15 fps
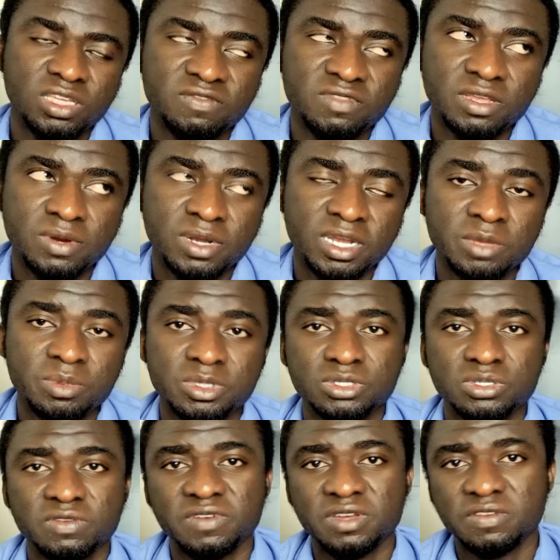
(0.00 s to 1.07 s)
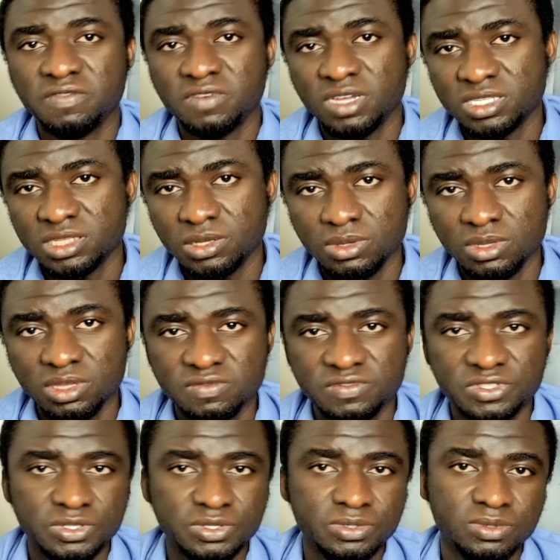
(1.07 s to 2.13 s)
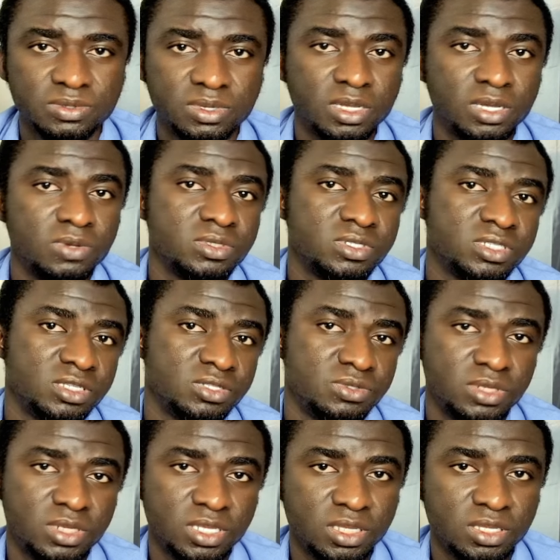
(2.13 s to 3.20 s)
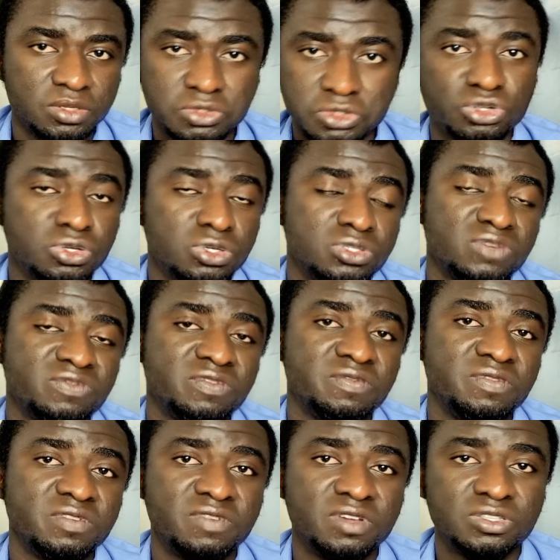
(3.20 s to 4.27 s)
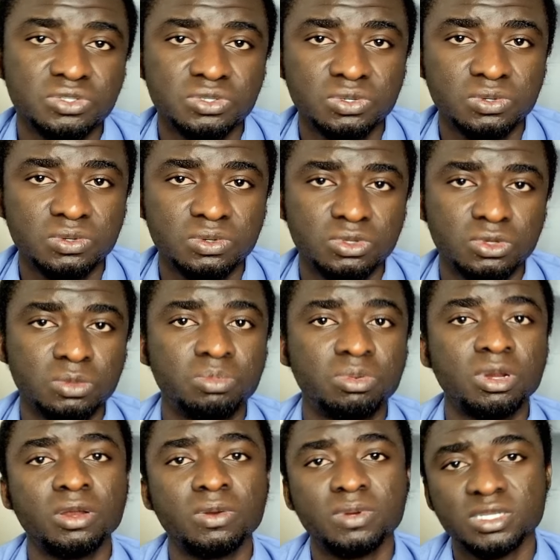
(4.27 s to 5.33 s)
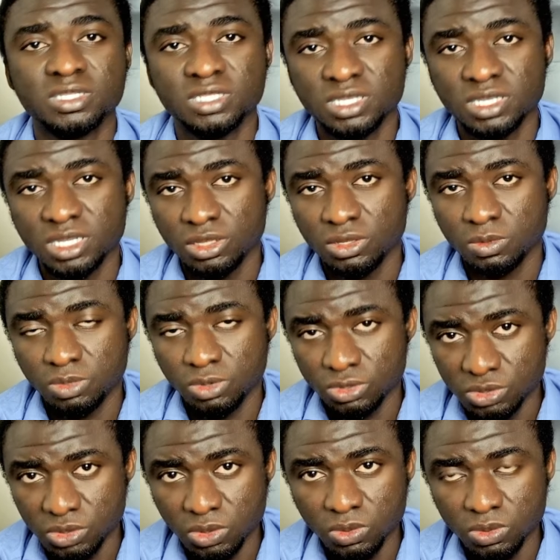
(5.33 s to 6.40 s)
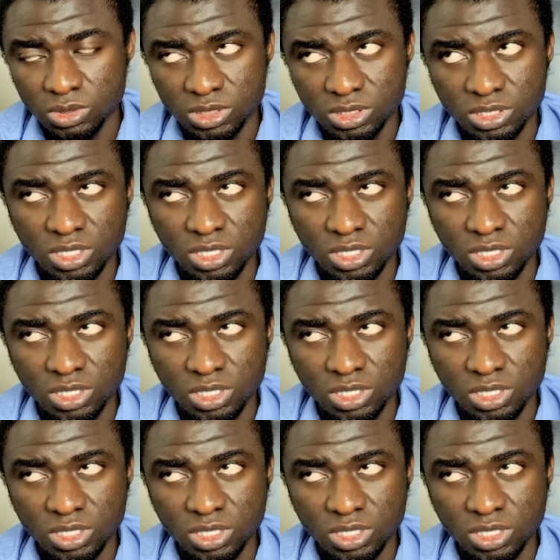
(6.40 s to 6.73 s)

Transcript: If there are any pieces of advice I will give to you, I will say today, do yourself a favor to know your prowess and then your potholes.